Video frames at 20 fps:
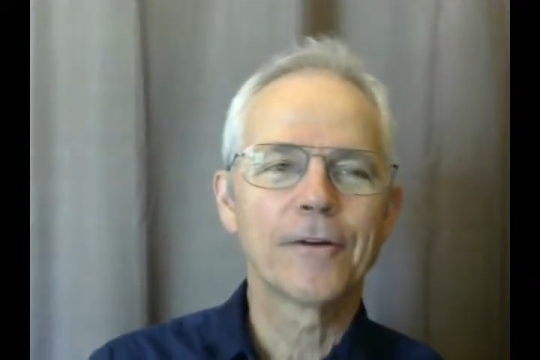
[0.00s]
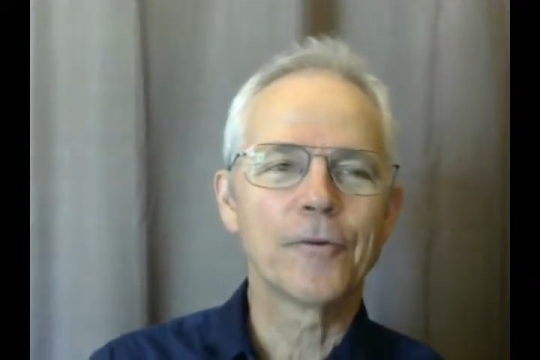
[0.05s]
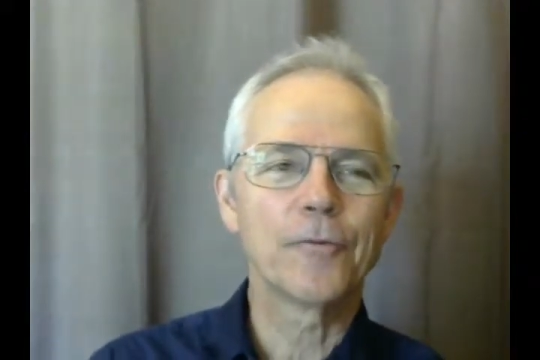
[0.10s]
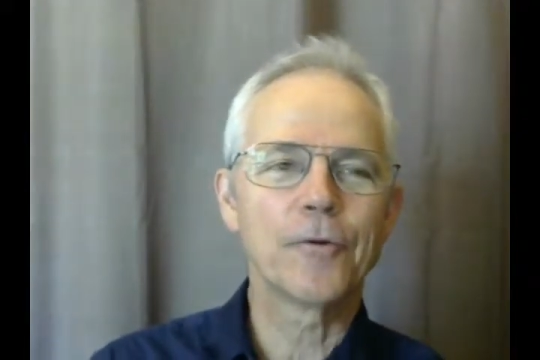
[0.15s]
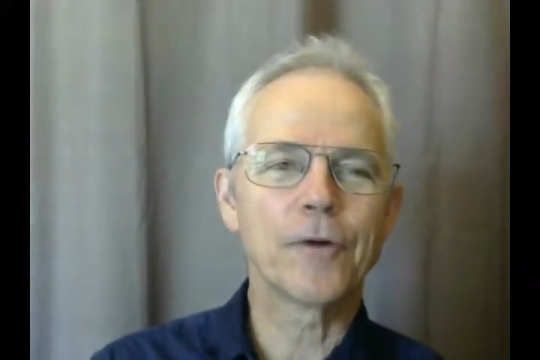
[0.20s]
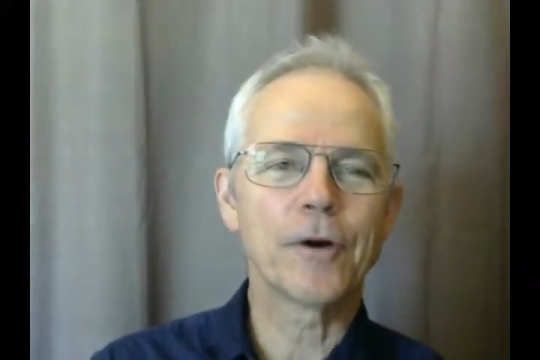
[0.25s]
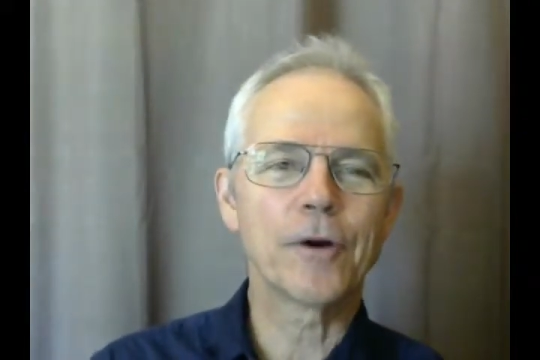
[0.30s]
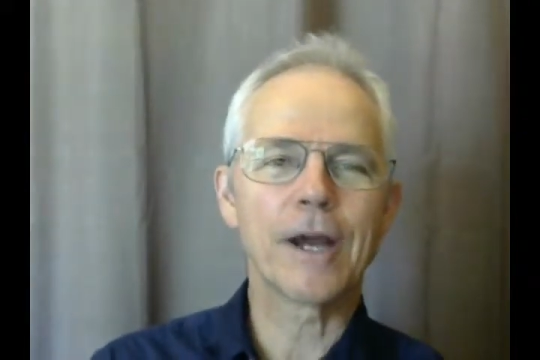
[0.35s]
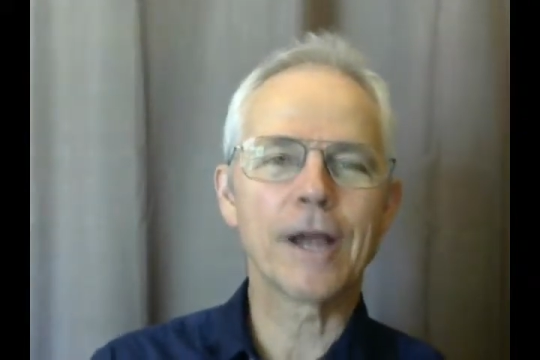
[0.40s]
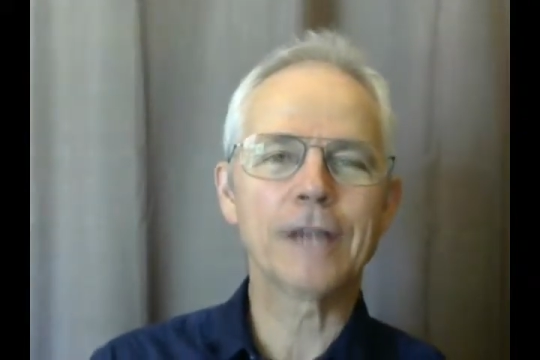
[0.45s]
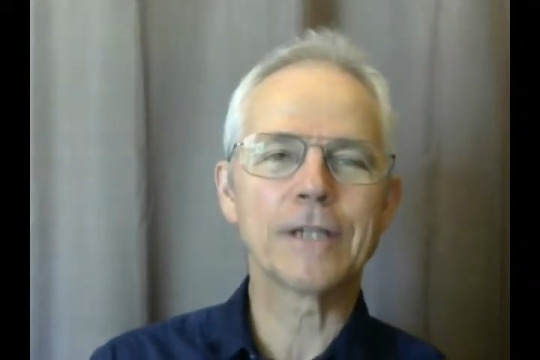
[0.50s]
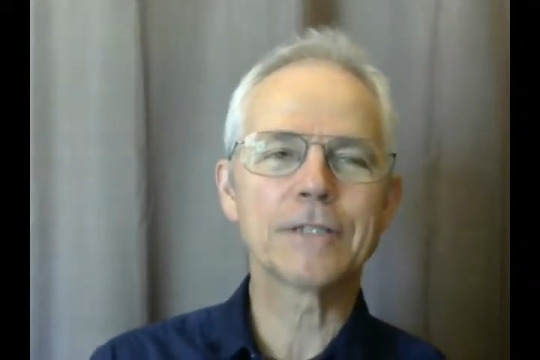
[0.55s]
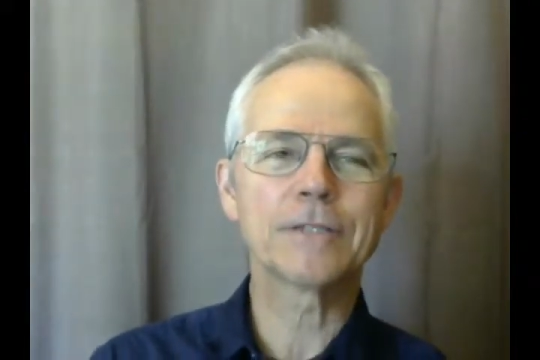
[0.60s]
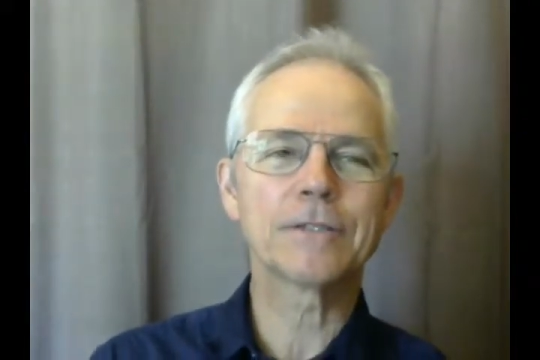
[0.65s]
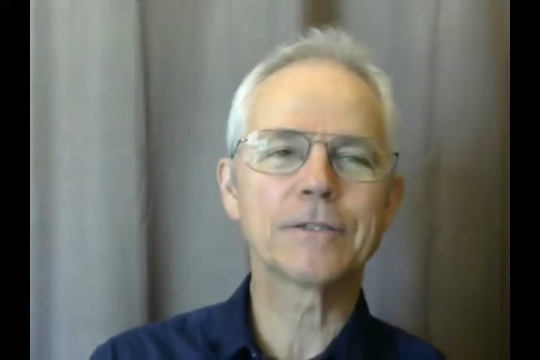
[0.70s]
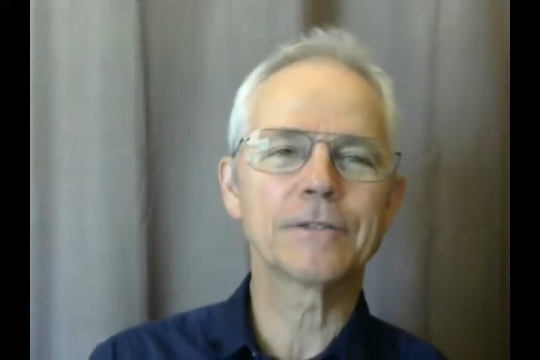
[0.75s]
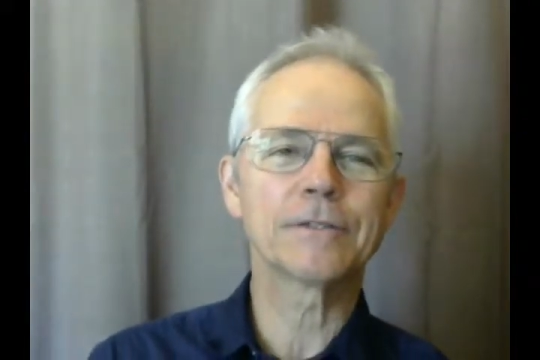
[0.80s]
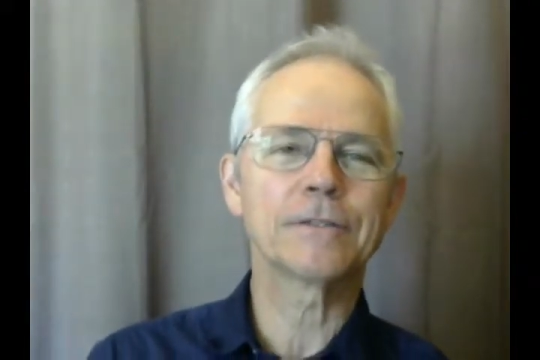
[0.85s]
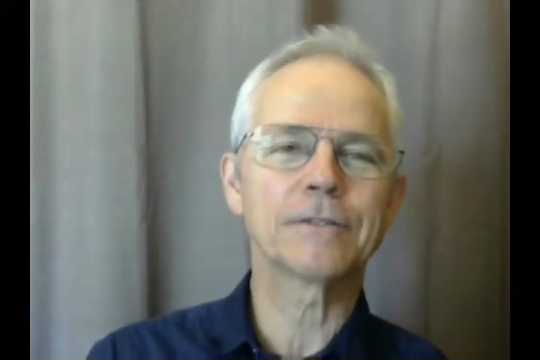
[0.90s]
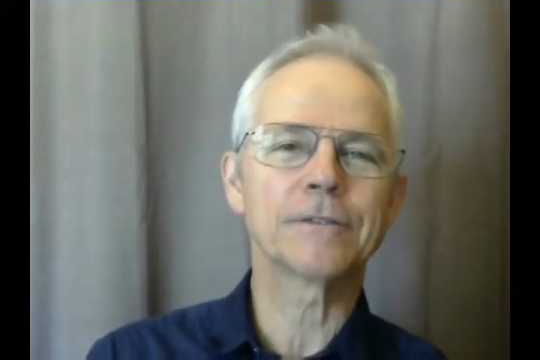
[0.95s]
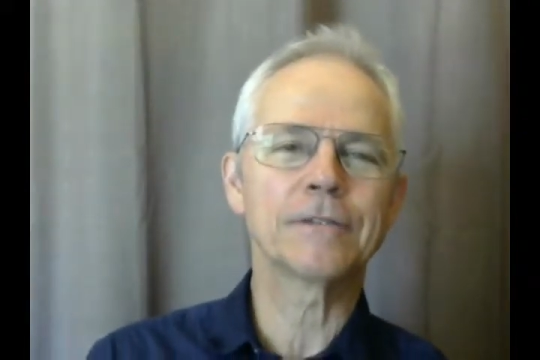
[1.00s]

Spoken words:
Whereas